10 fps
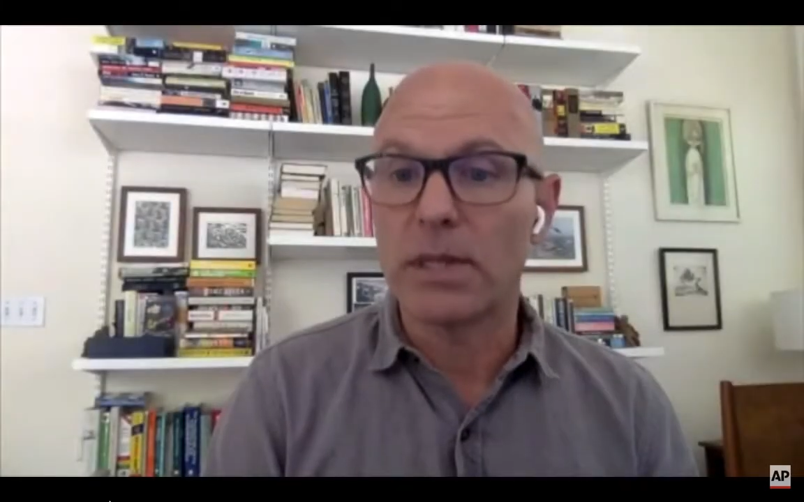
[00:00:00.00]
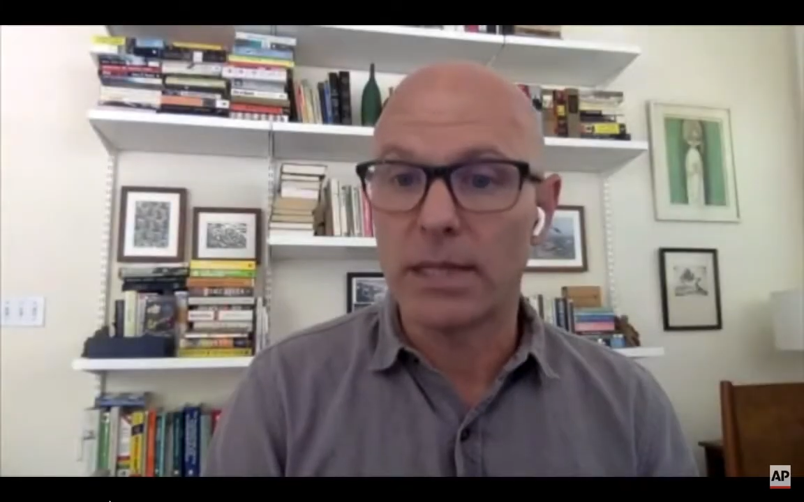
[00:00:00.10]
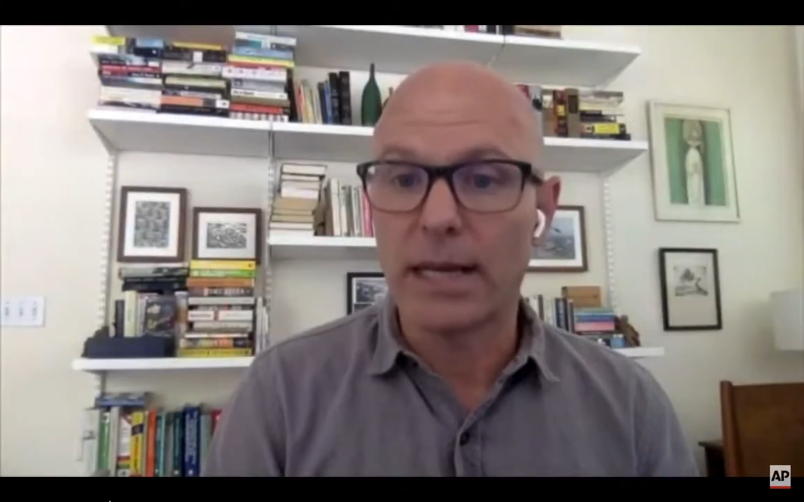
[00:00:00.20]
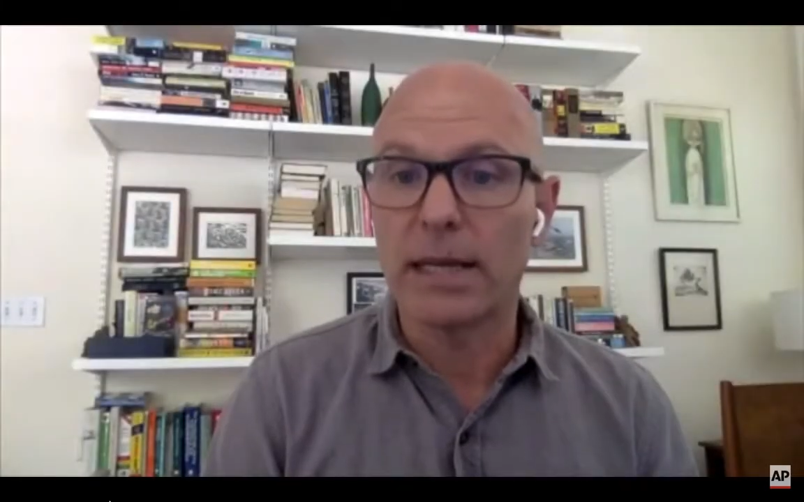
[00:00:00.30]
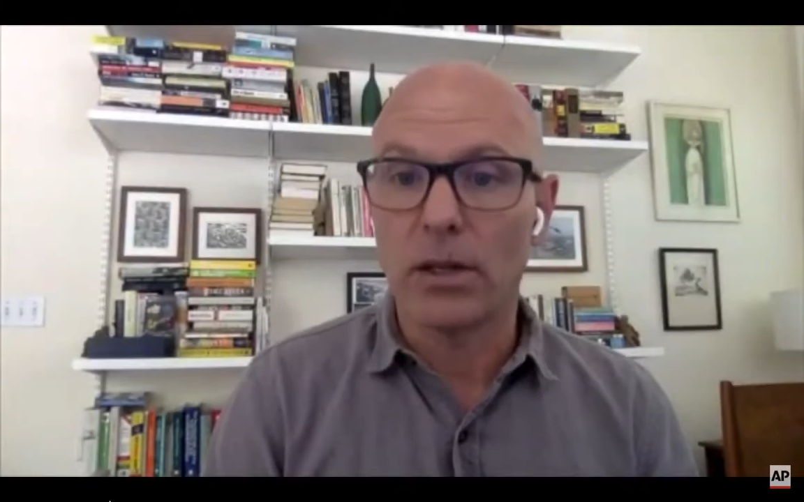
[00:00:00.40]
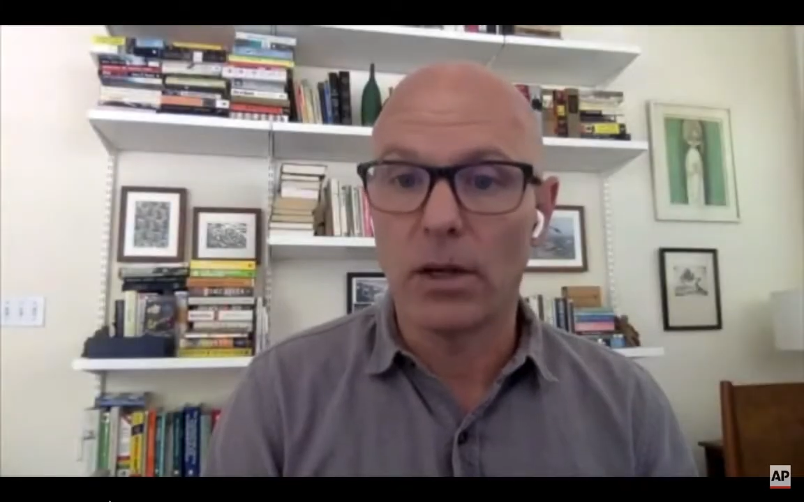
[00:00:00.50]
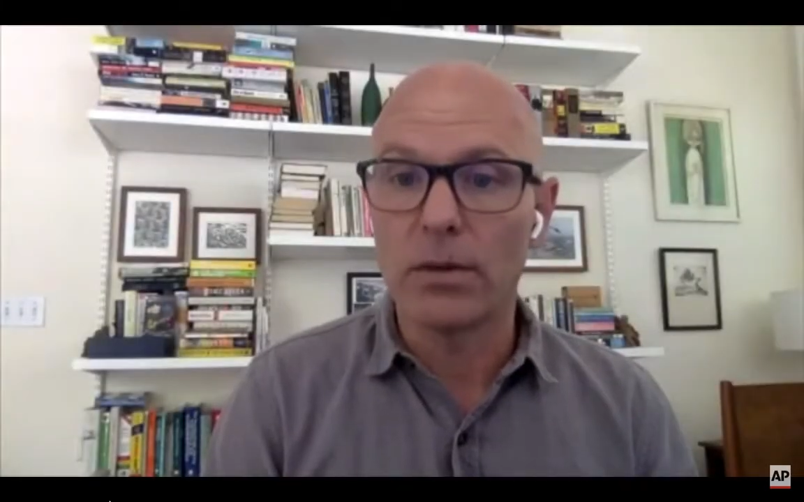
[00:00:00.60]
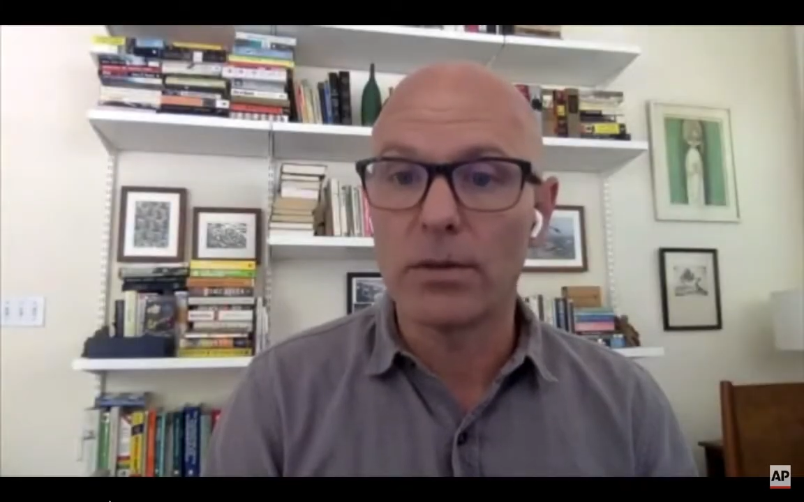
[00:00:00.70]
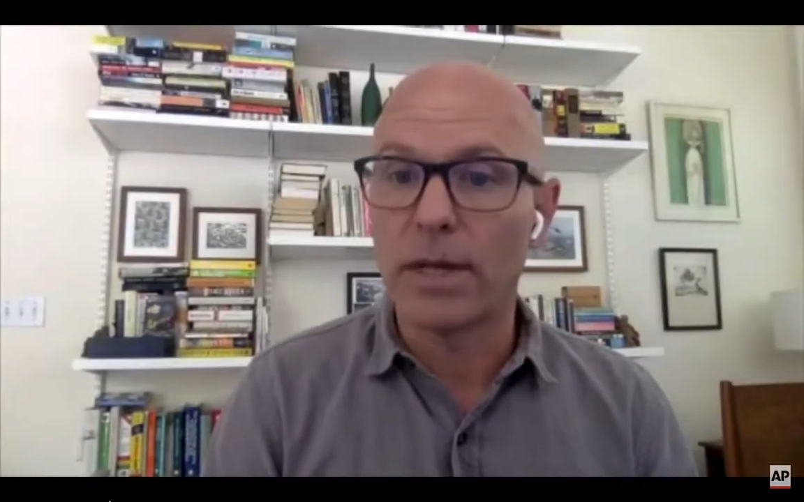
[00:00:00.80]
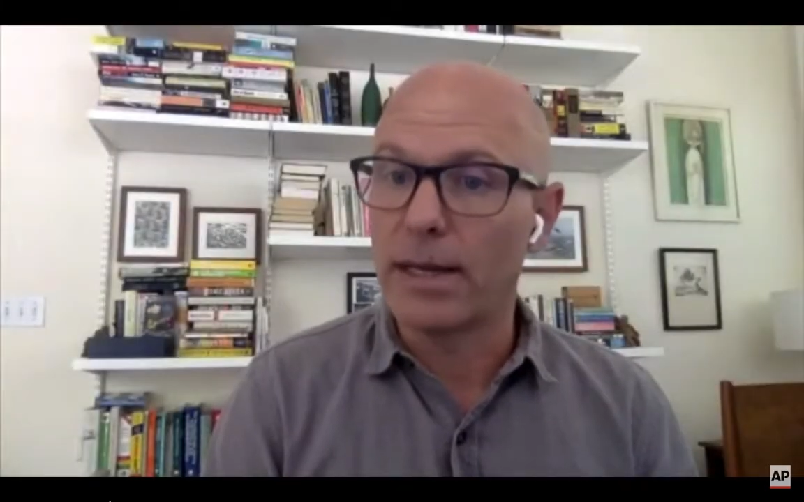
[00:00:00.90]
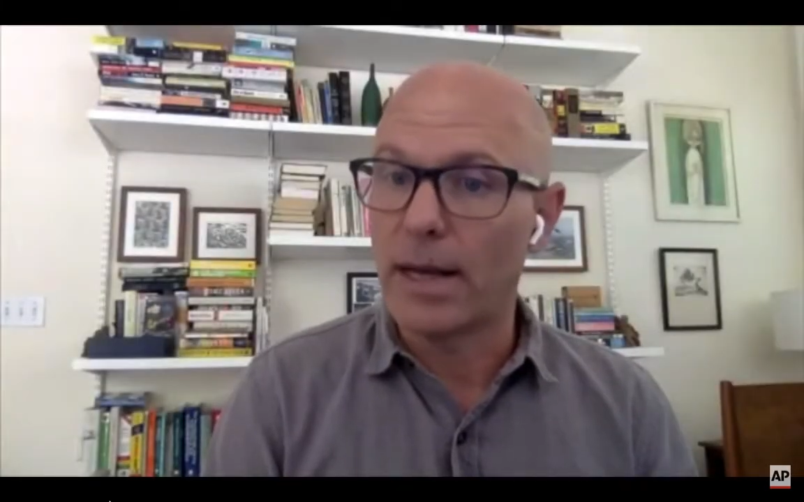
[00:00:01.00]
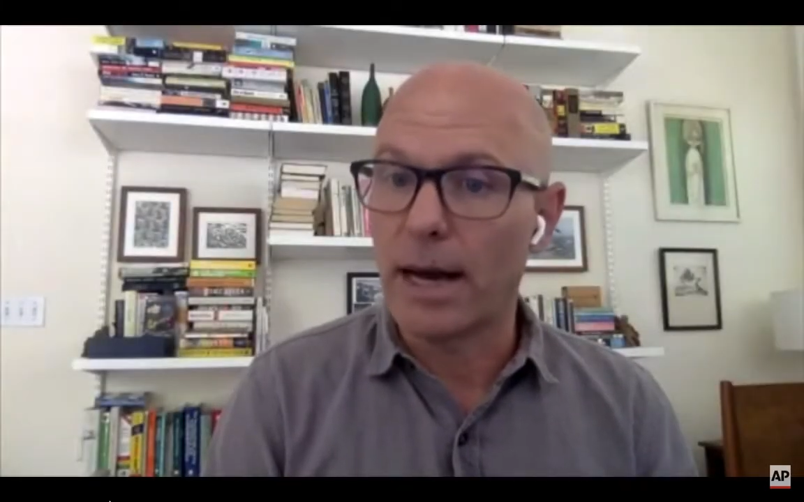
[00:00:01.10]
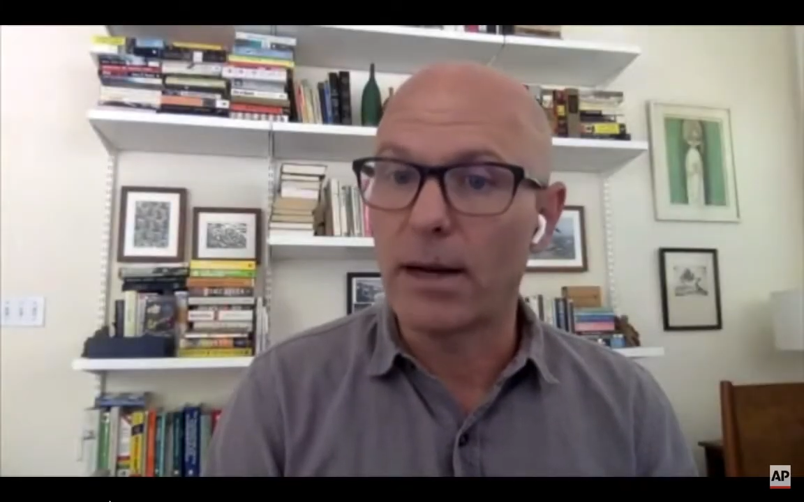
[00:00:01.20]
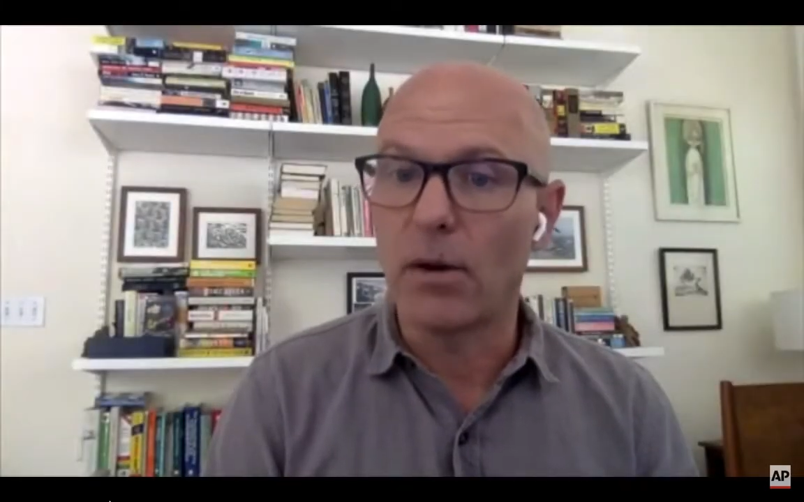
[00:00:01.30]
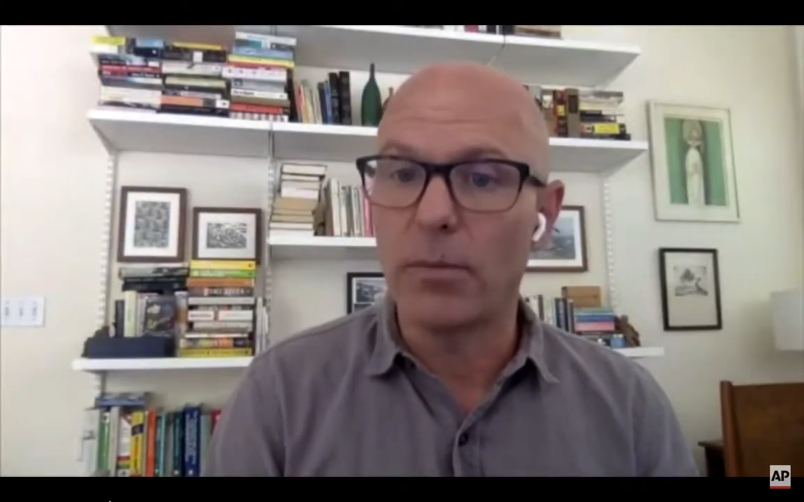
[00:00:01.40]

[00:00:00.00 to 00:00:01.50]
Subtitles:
stay closed and not